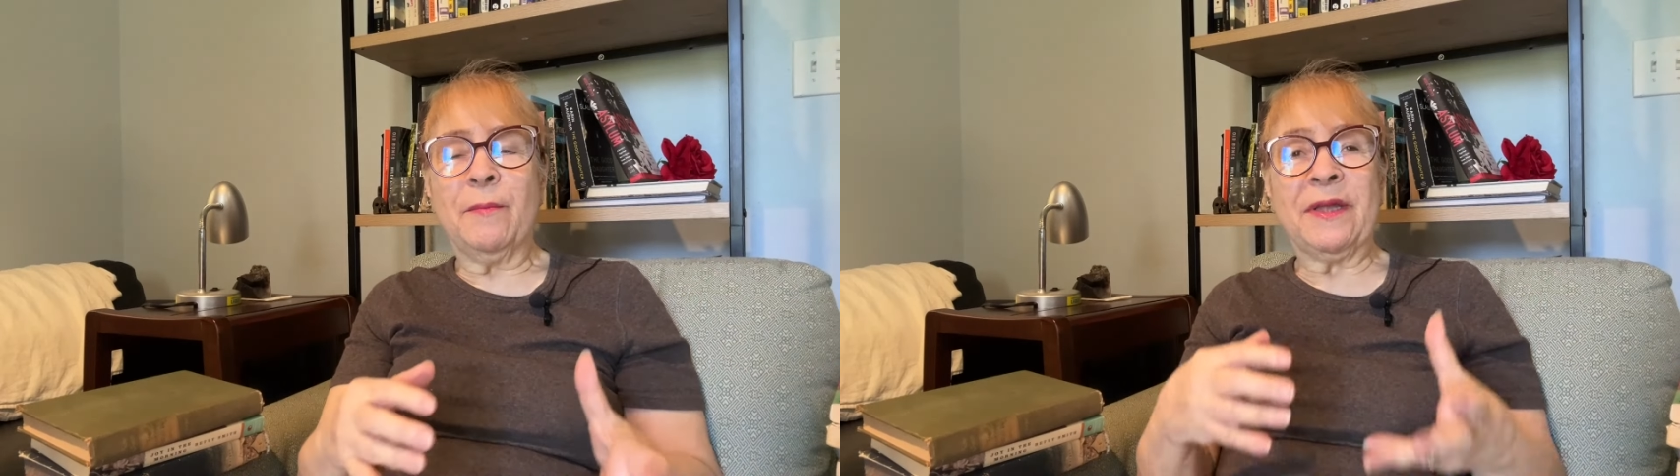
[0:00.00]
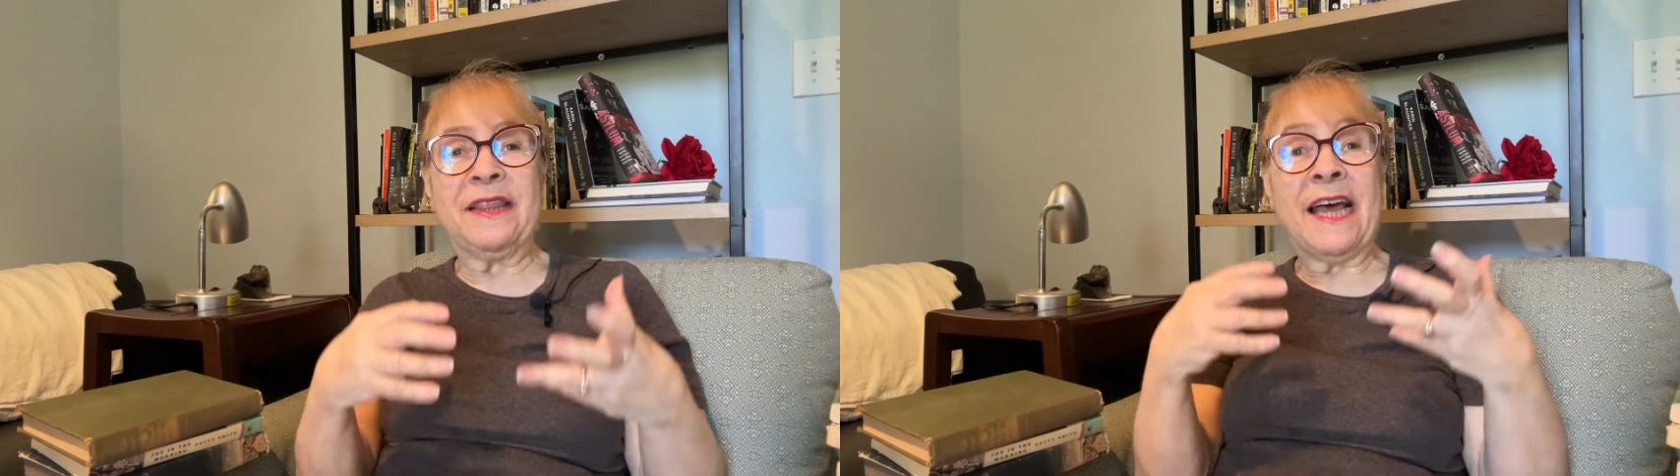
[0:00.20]

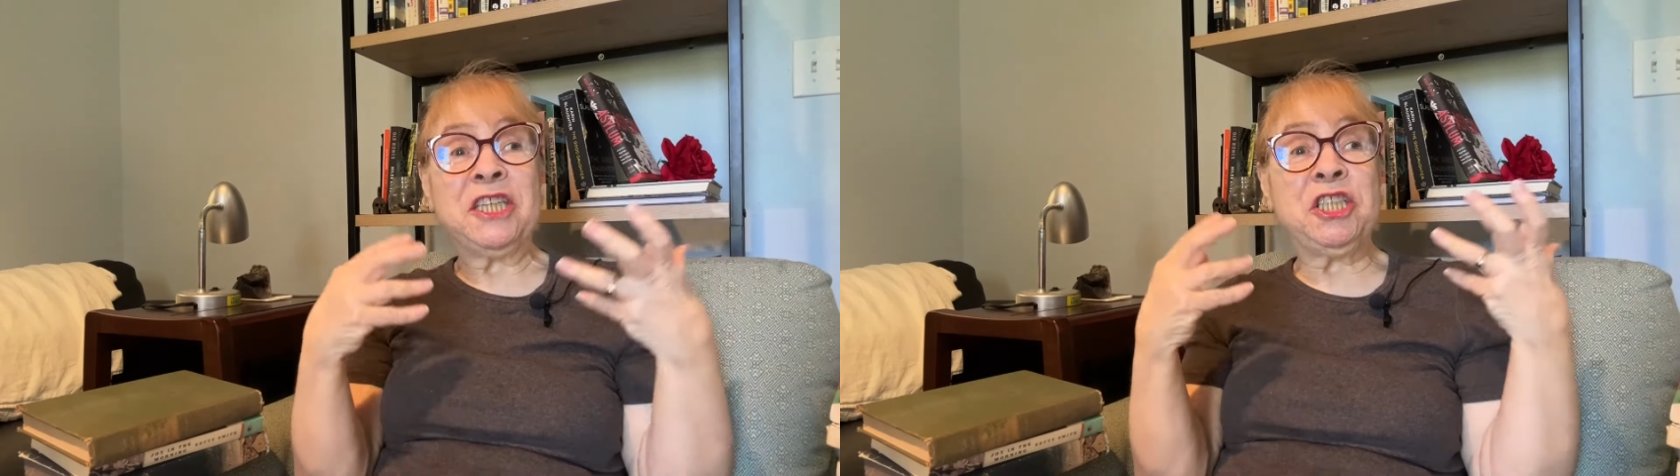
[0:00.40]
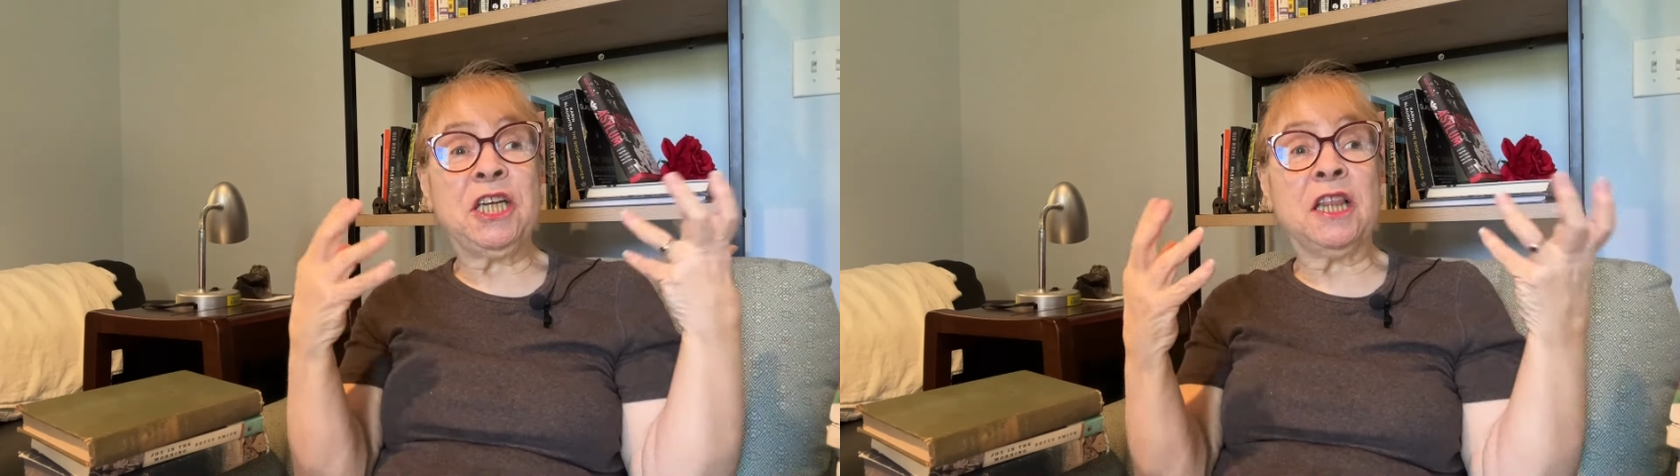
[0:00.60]
but
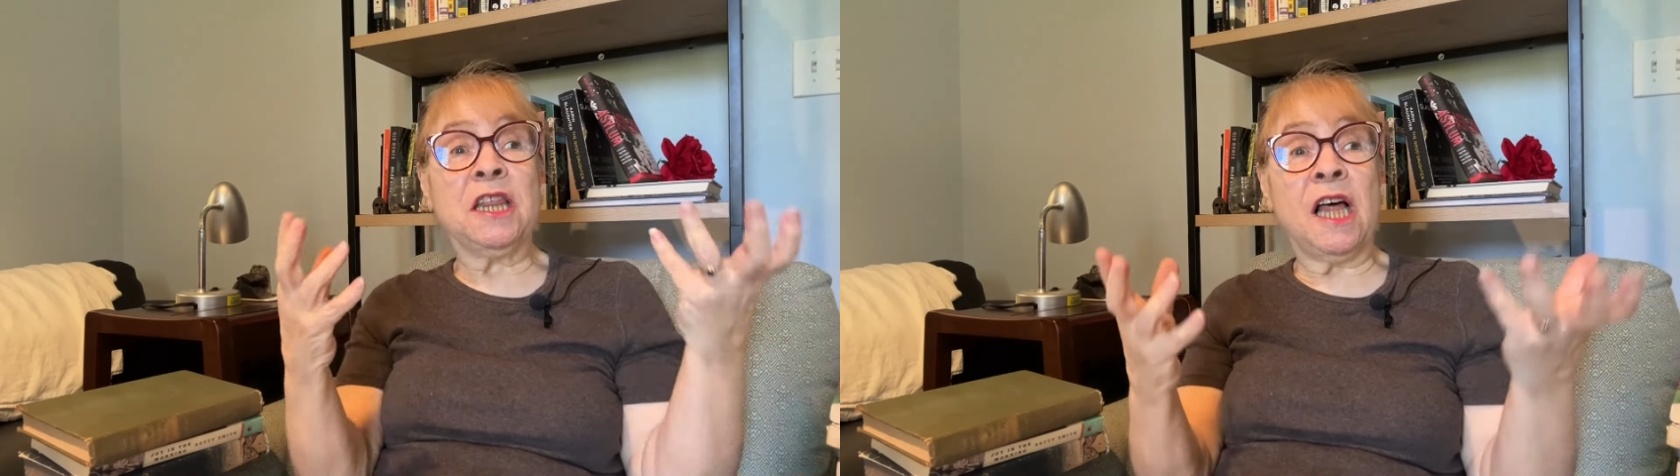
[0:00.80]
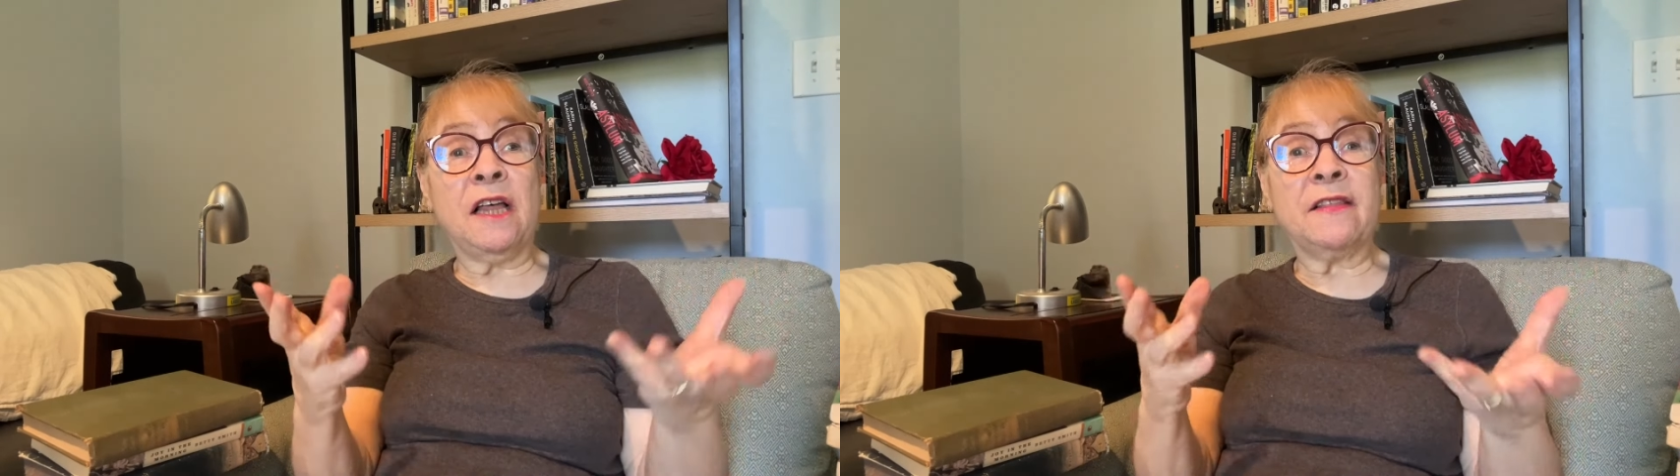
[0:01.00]
that she
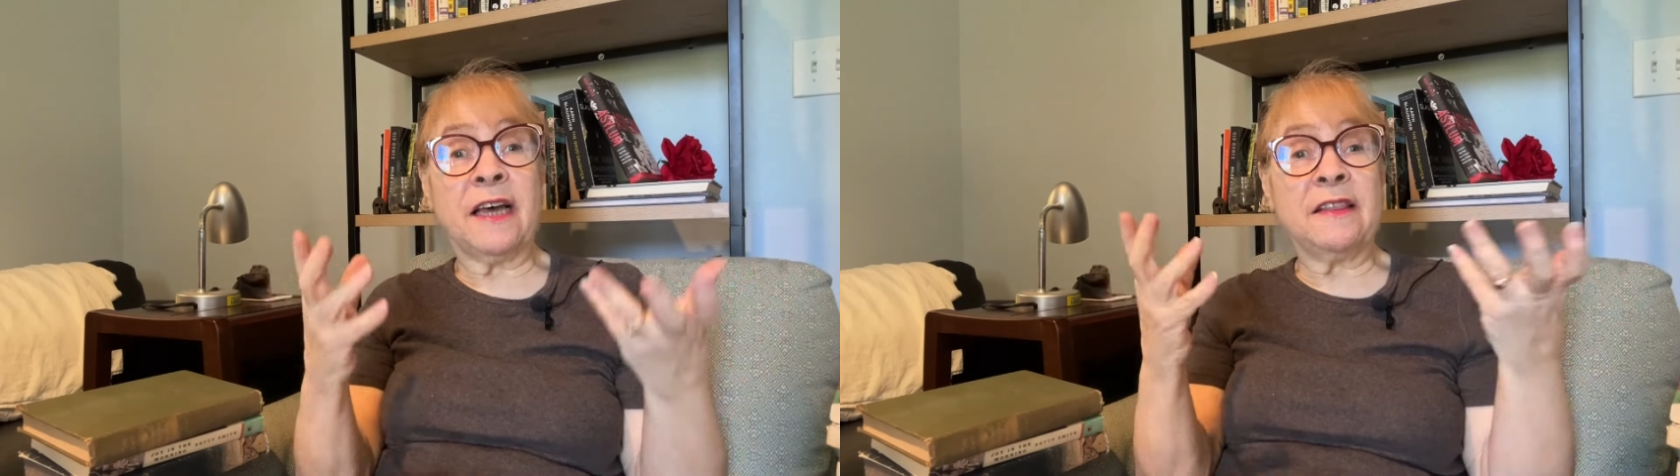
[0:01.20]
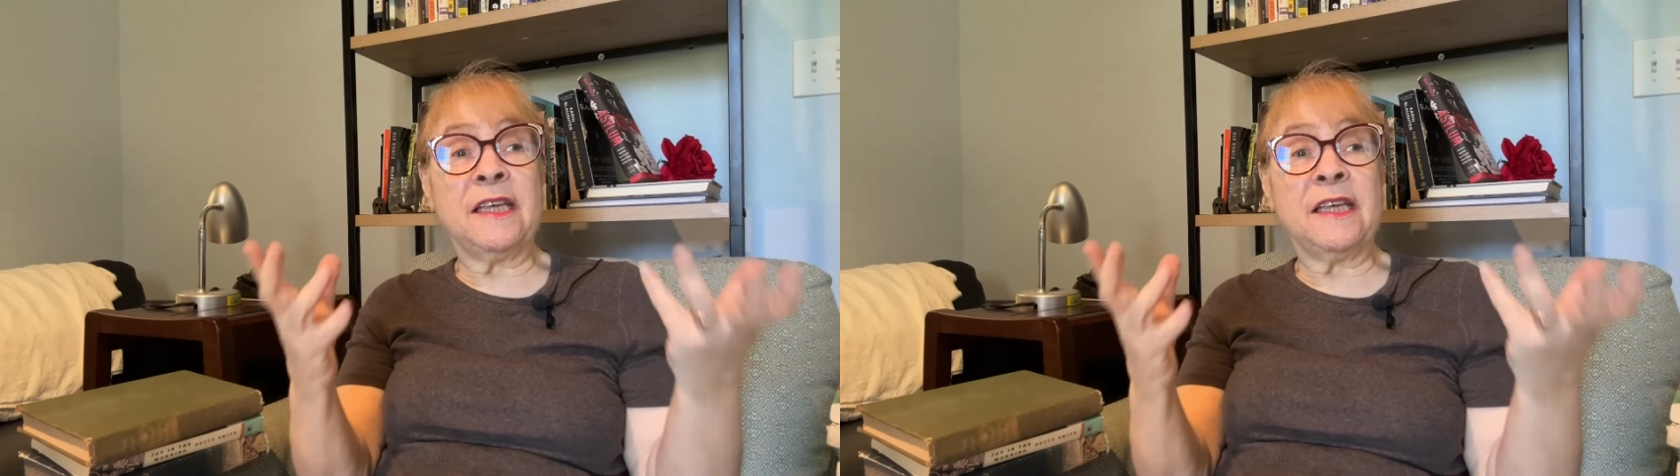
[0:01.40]
that